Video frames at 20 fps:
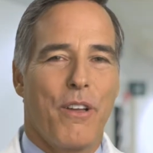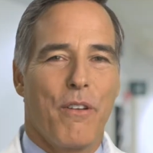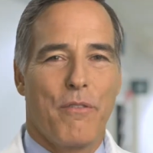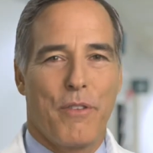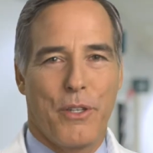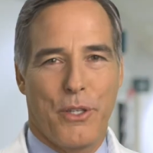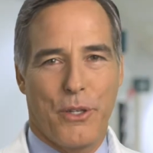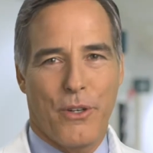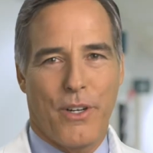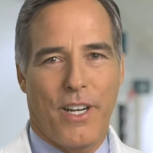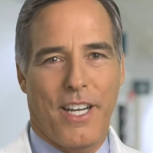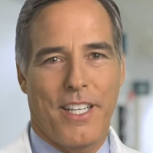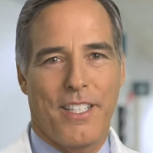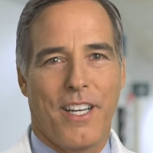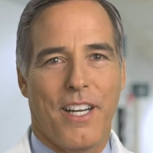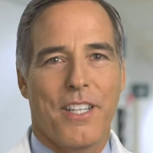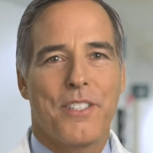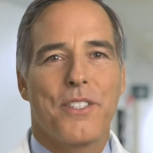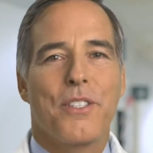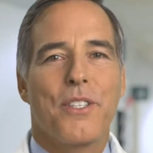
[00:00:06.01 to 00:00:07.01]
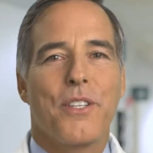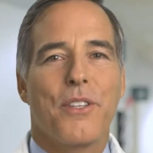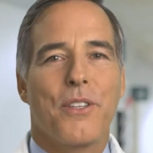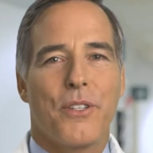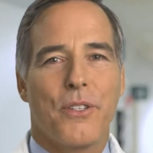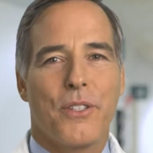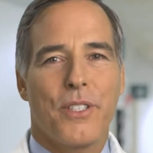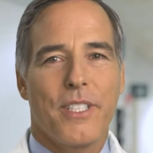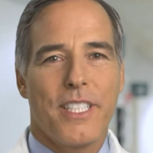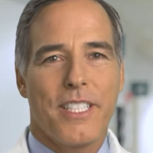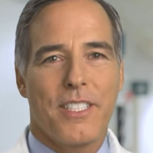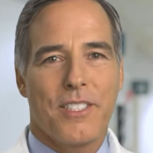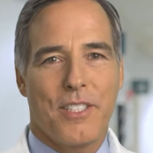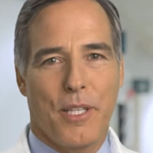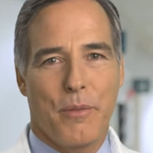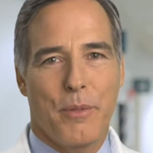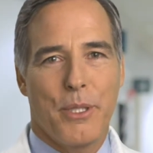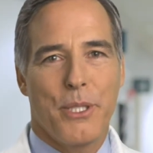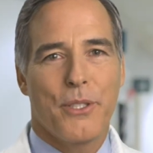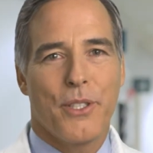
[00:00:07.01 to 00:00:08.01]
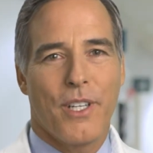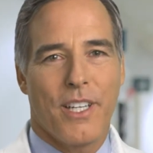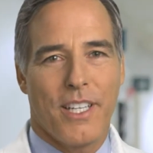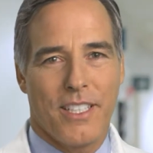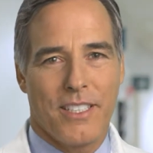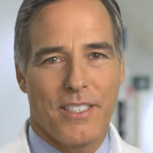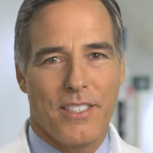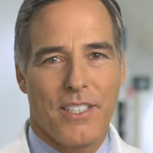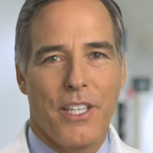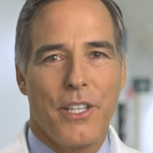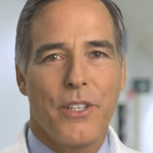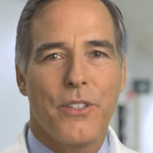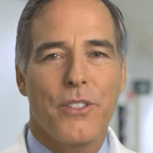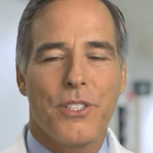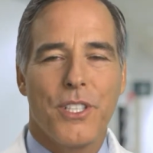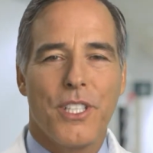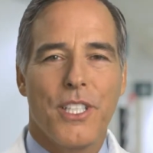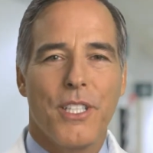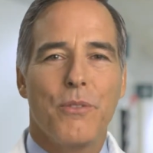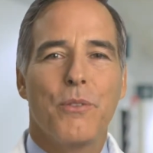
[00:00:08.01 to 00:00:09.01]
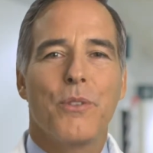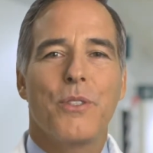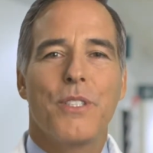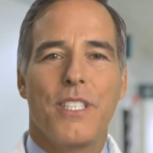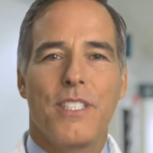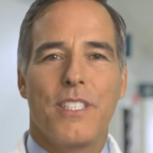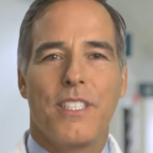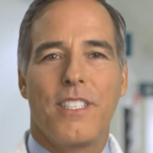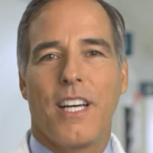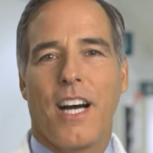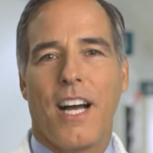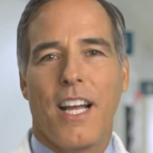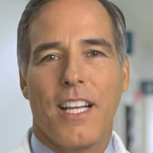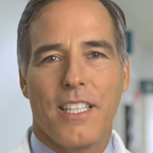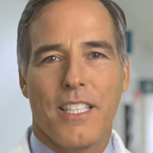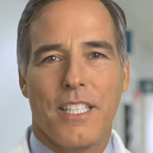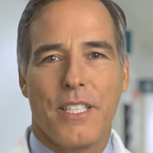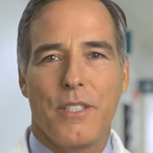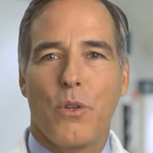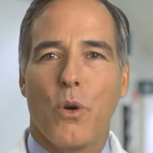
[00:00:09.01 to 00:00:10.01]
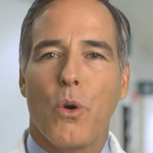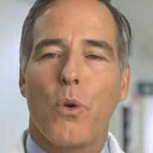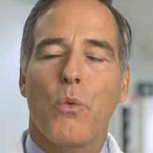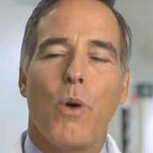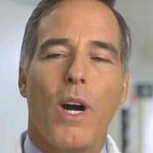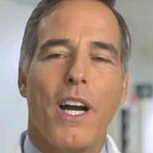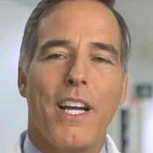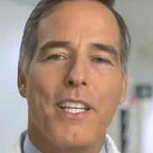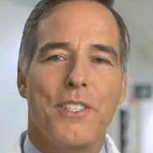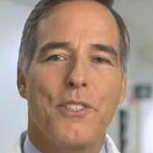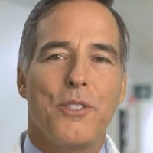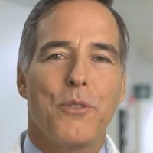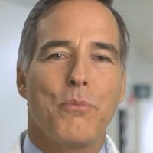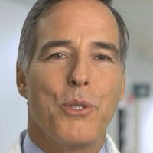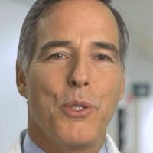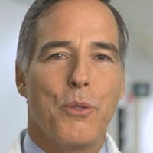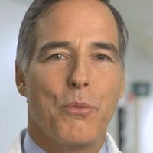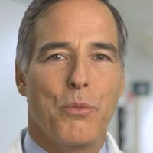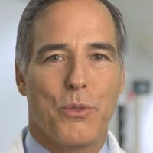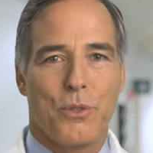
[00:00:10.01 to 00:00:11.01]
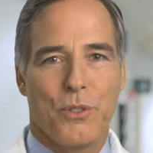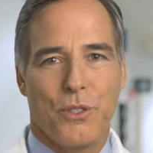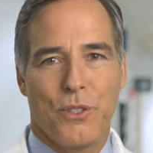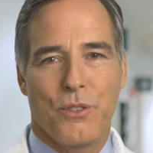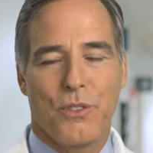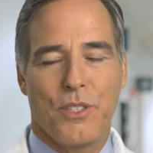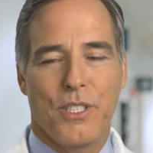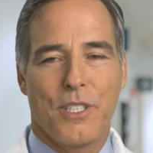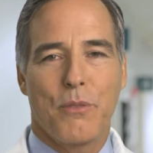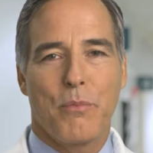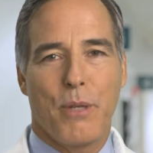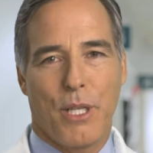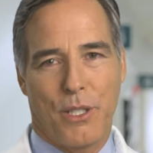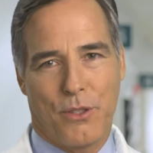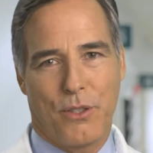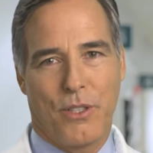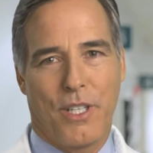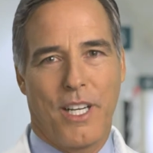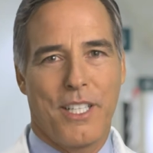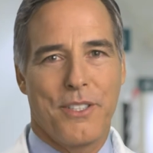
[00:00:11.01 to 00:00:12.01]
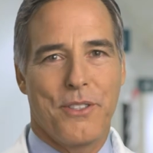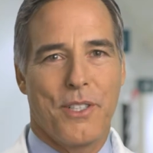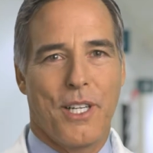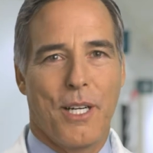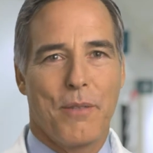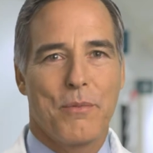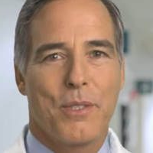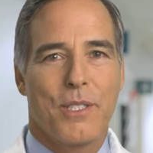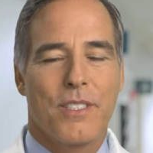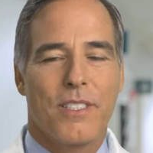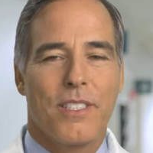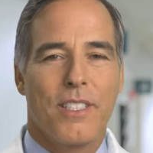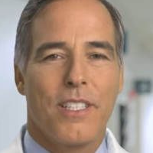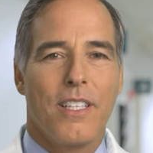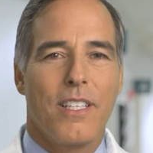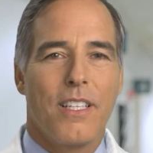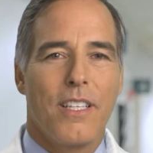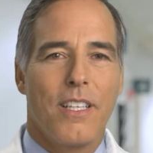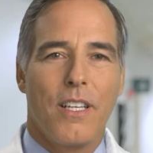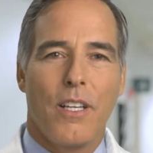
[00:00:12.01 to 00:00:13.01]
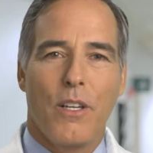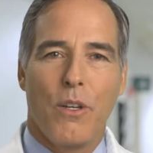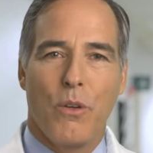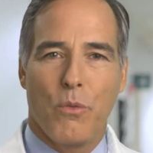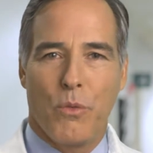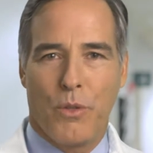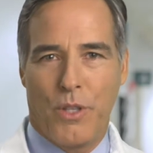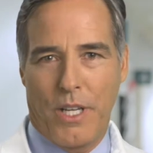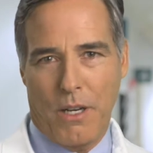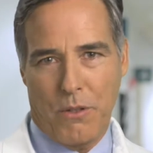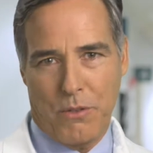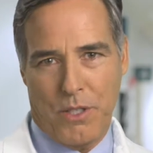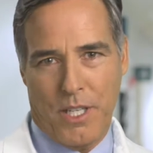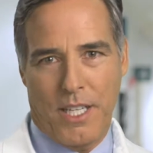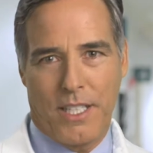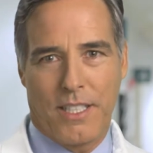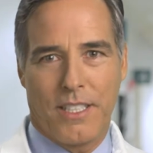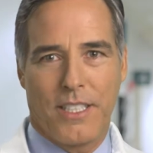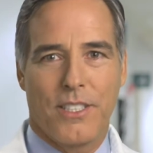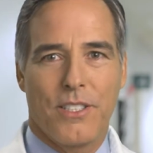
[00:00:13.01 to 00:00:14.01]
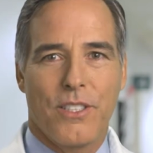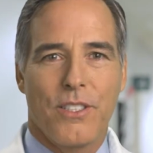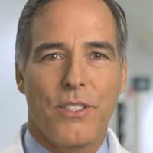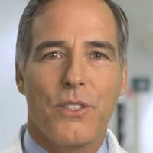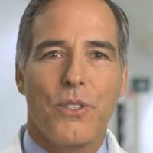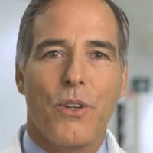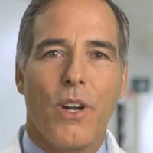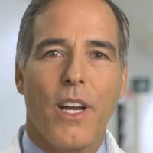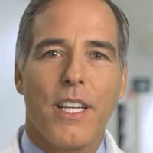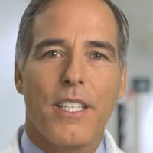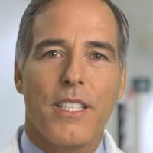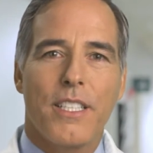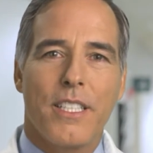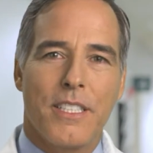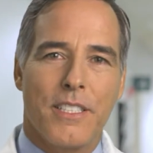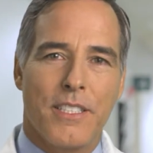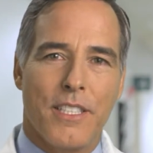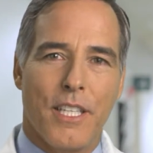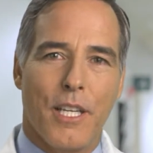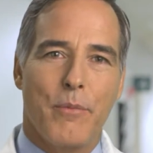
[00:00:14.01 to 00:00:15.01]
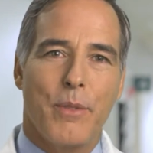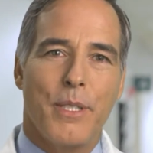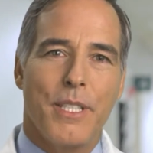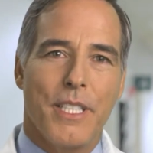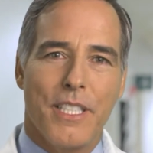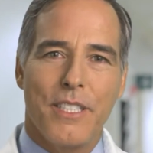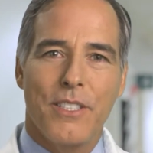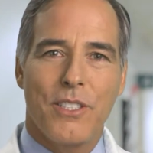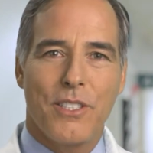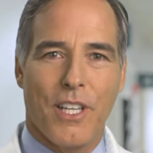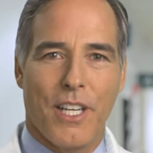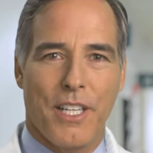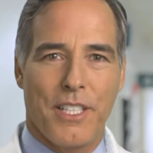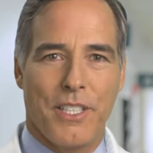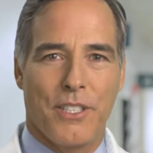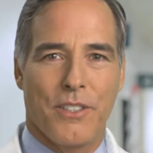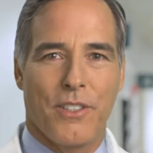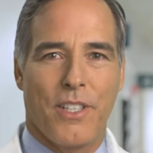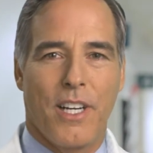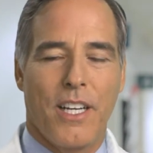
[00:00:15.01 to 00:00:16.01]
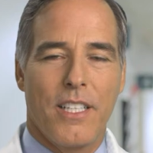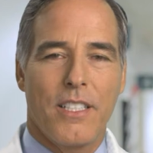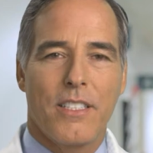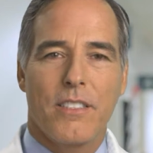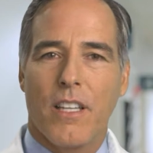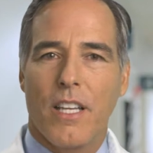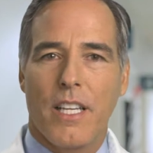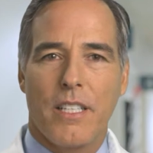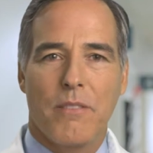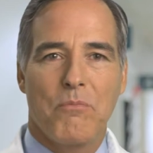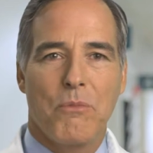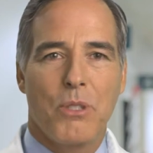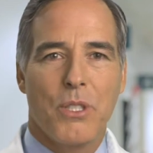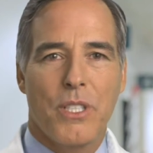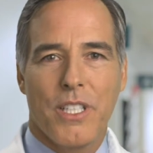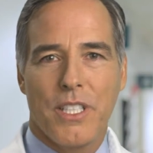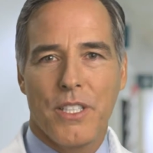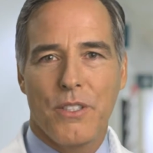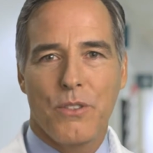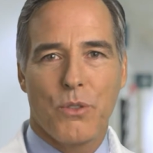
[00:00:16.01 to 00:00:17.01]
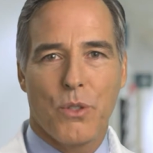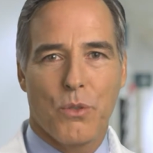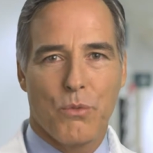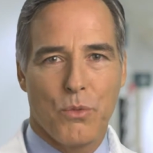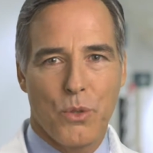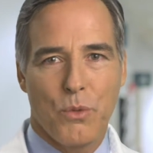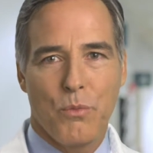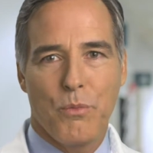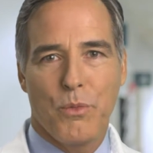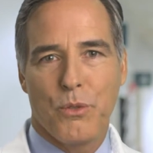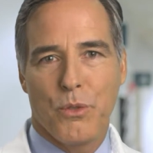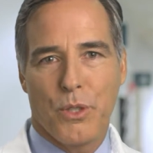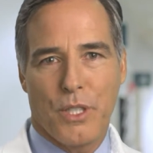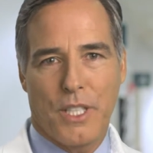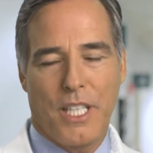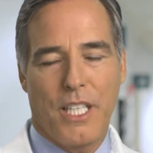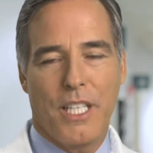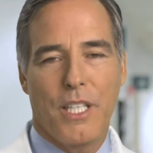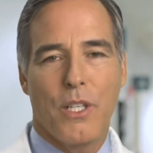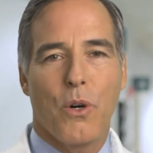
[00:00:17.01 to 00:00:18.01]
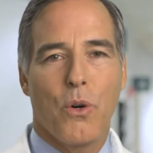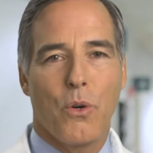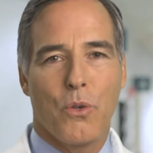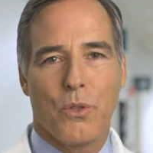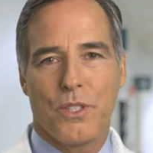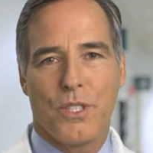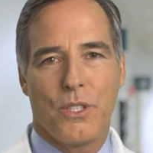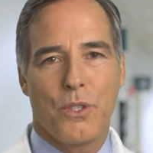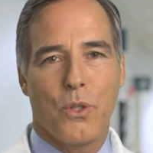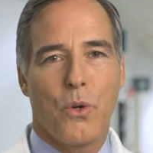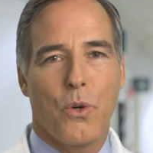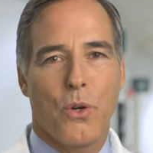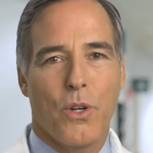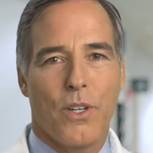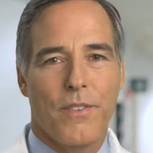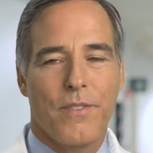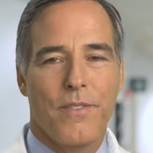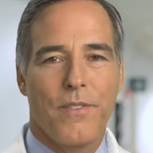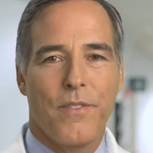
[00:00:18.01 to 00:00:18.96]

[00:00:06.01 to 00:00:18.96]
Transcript: For your eye doctor to thoroughly examine your eyes, he or she will need to dilate or widen your pupils using special eye drops. Without dilation, trying to examine the inside of your eye is like looking into a room through a keyhole in the door.